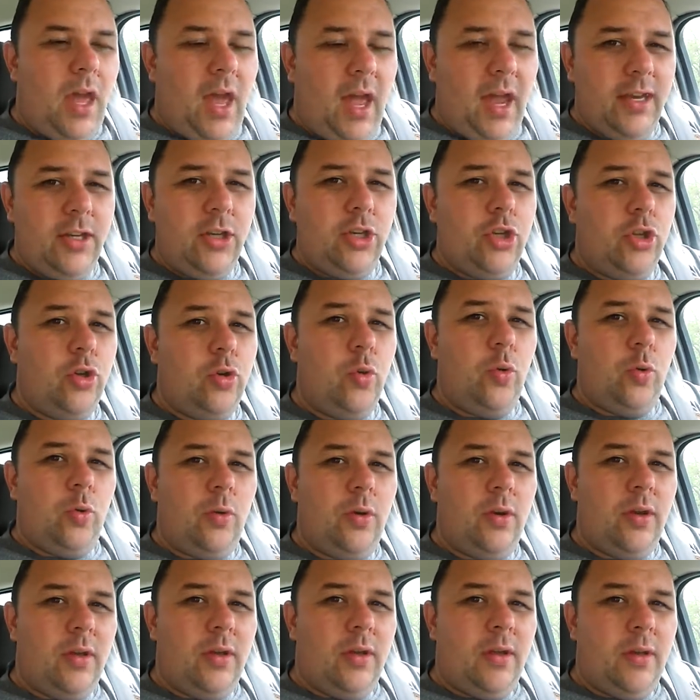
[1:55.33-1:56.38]
I
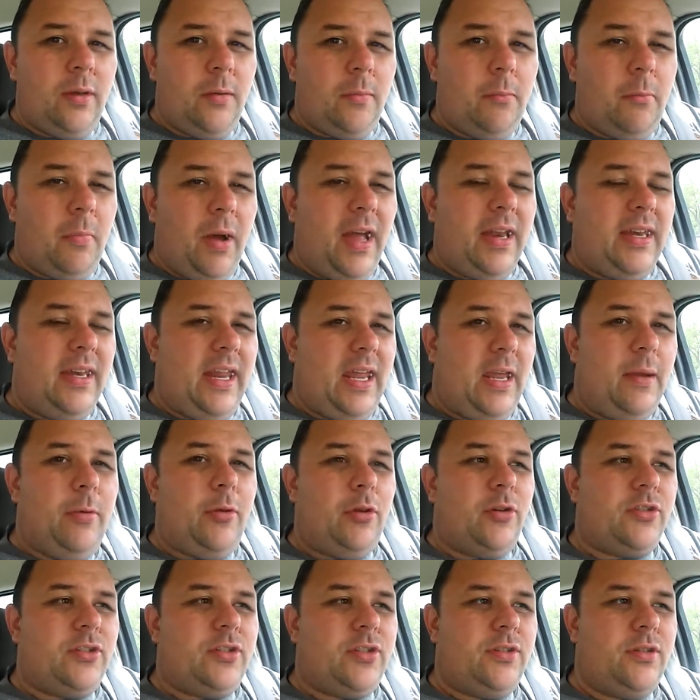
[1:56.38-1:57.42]
knew my
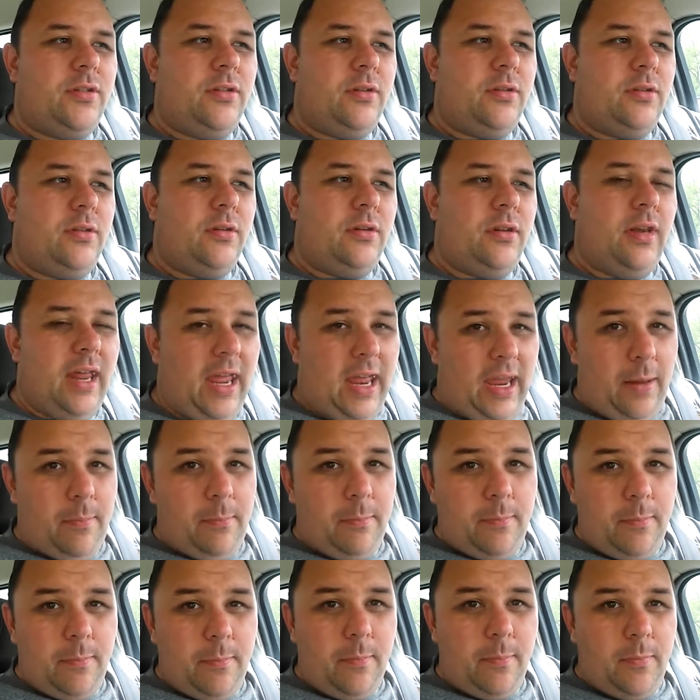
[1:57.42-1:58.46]
neighbor's
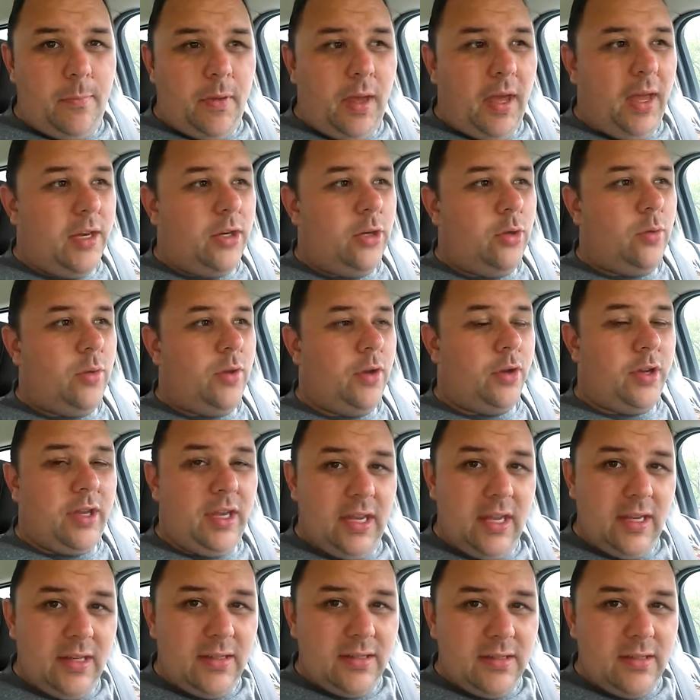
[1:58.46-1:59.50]
name. I knew their
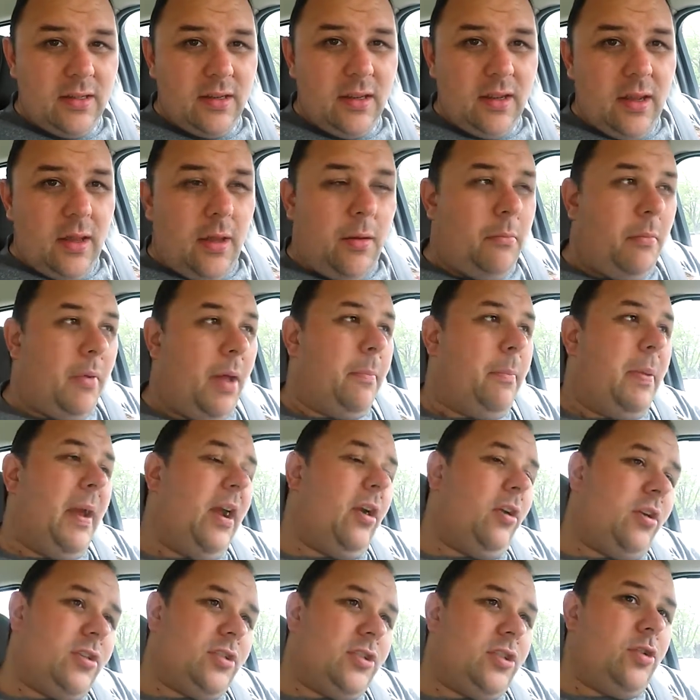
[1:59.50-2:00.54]
kids. My
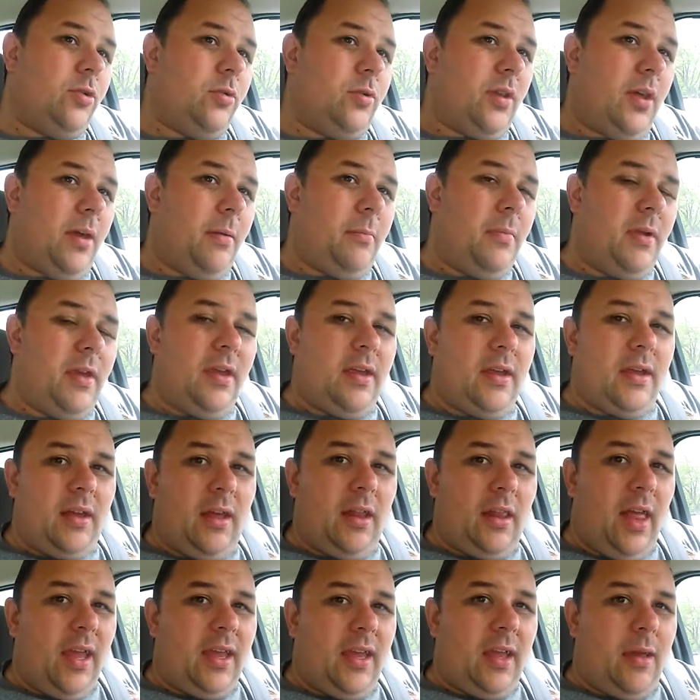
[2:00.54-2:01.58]
parents knew them.
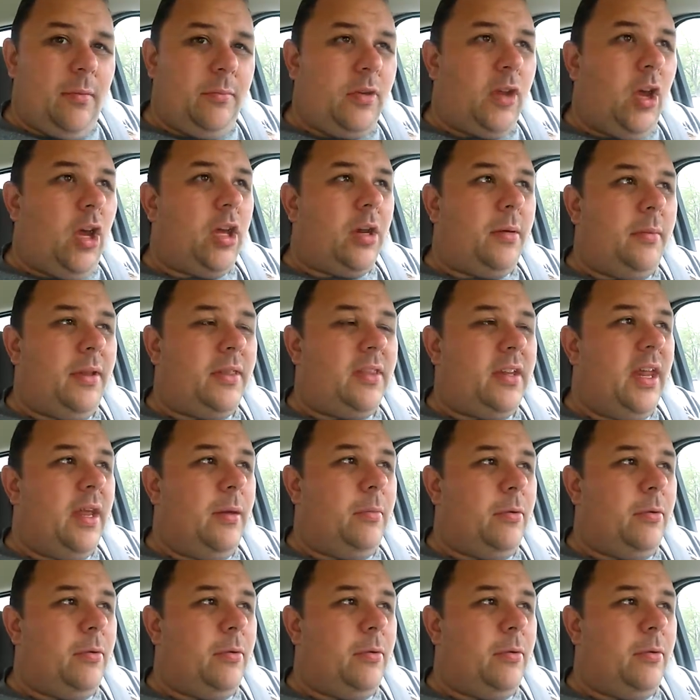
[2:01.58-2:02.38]
Like, I'm talking about the